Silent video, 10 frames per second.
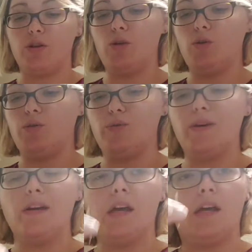to
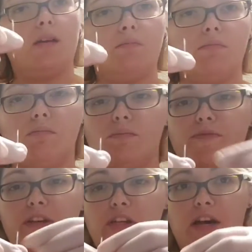
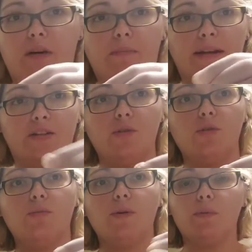fish out my
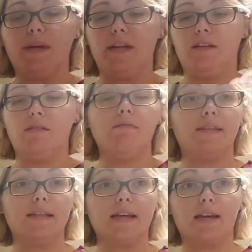tube when
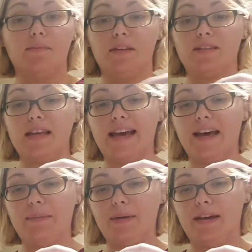the time is
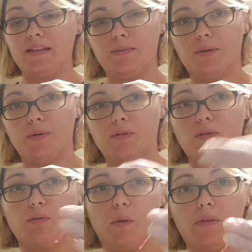up, as opposed to
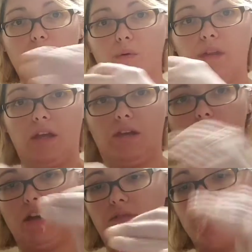throwing the whole thing
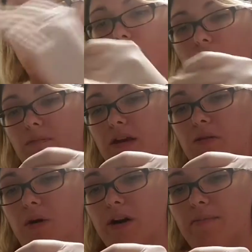in the
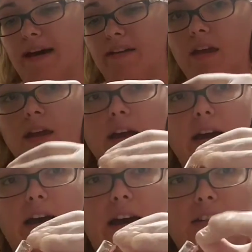big water bath.
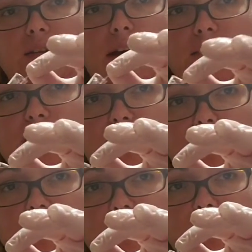So I'm just
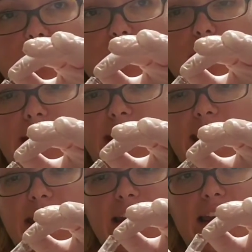going to go
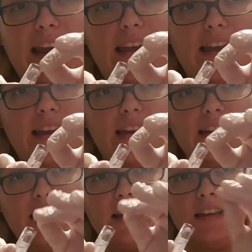ahead and
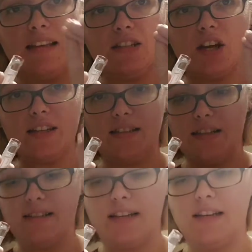toss
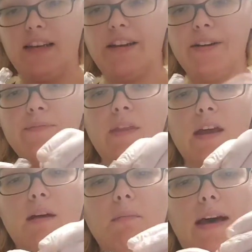this in here,
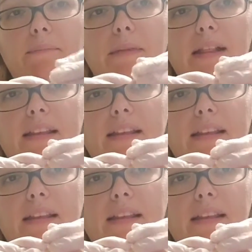plop my